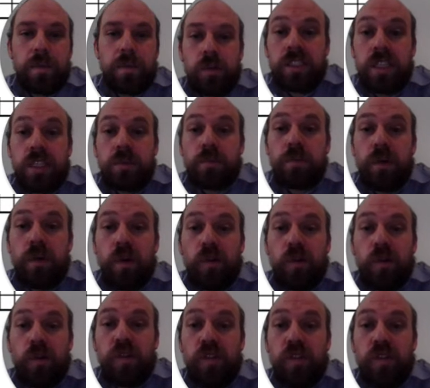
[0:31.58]
And since both
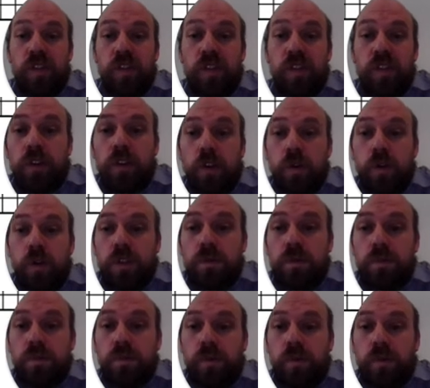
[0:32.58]
are
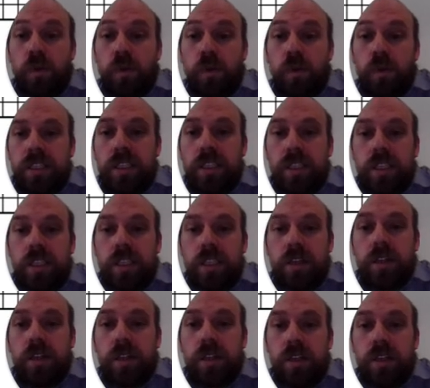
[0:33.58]
closed points,
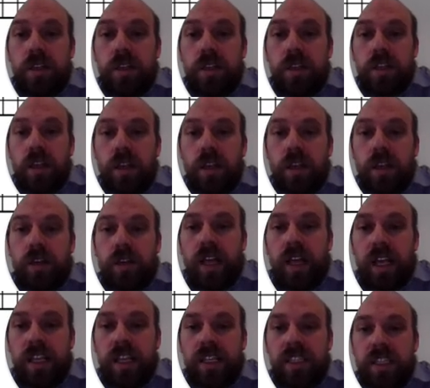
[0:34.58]
they're
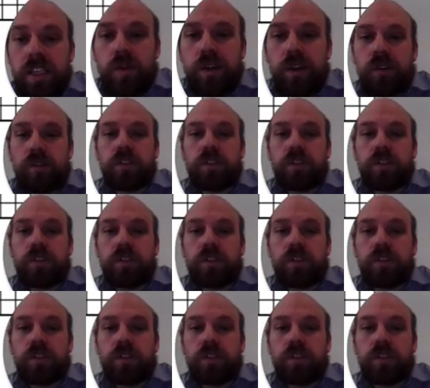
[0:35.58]
less than or equal